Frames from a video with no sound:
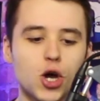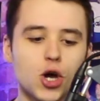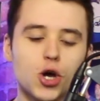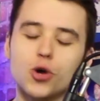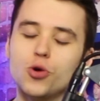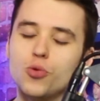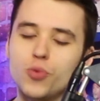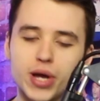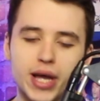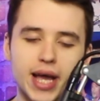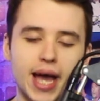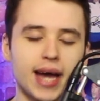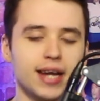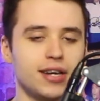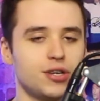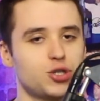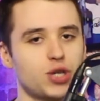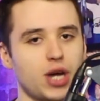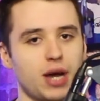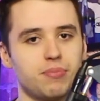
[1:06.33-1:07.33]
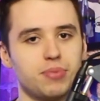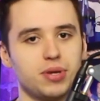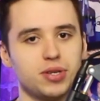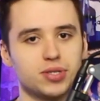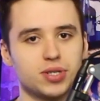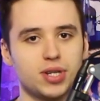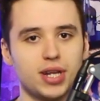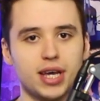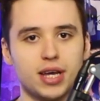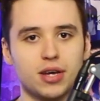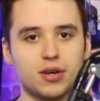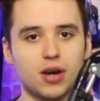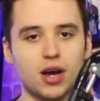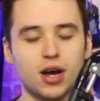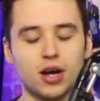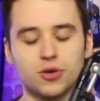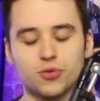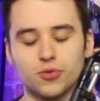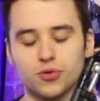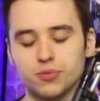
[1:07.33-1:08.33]
who we get in the Champions League
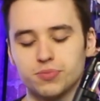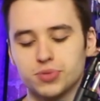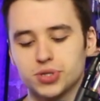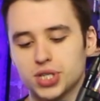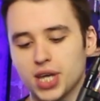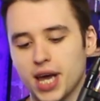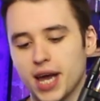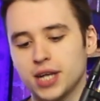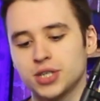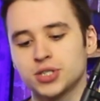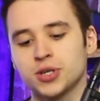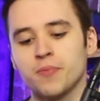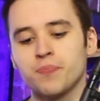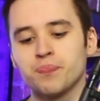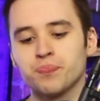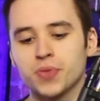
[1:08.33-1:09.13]
group stage.